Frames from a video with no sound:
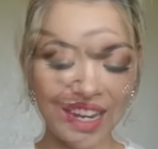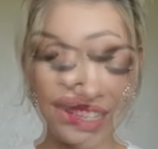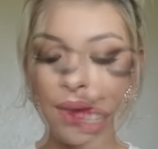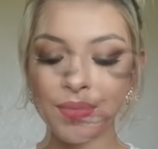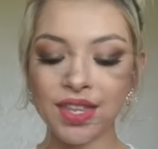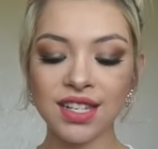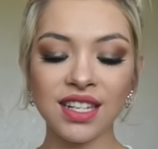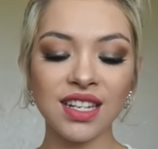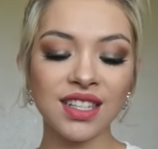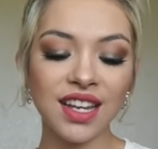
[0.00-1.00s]
And um, this
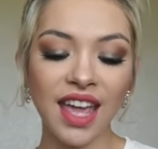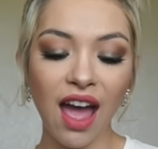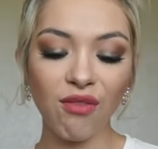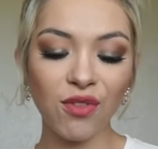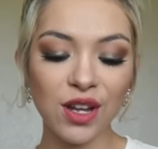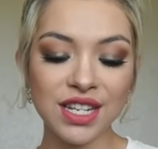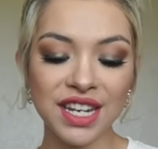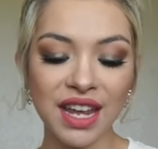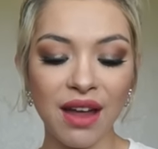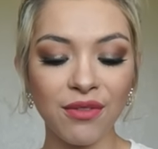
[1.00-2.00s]
is the Kat Von
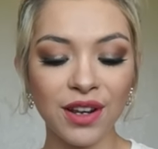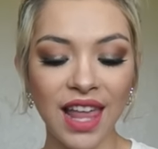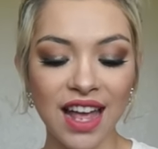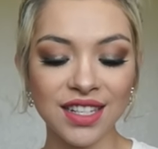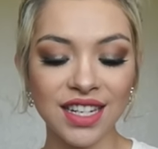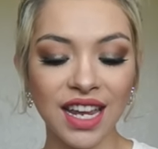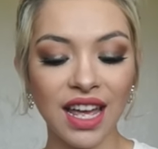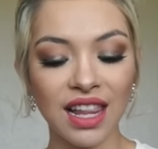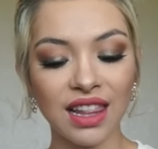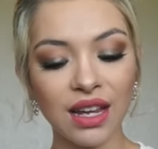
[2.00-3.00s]
D
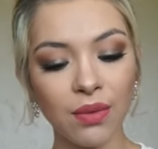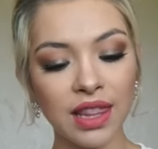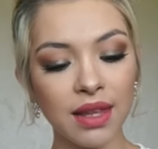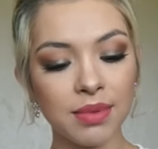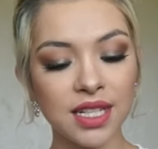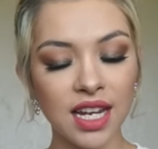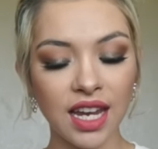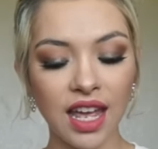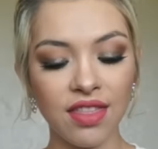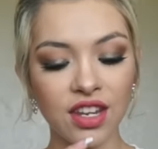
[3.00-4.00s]
Everlasting a Liquid
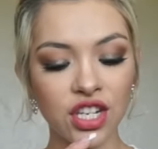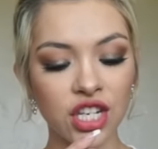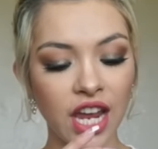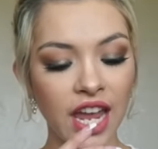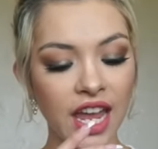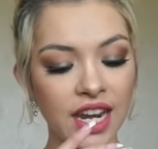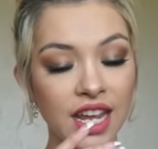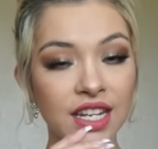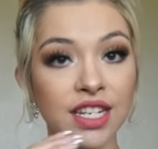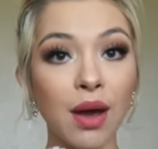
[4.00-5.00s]
Lipstick in the shade
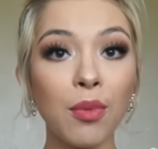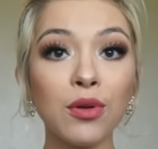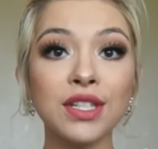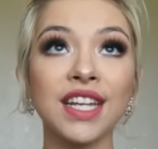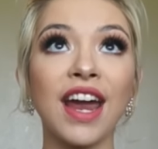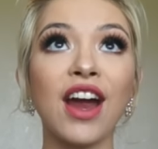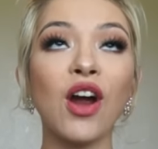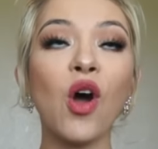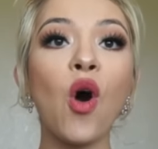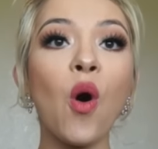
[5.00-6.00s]
a Double Dare.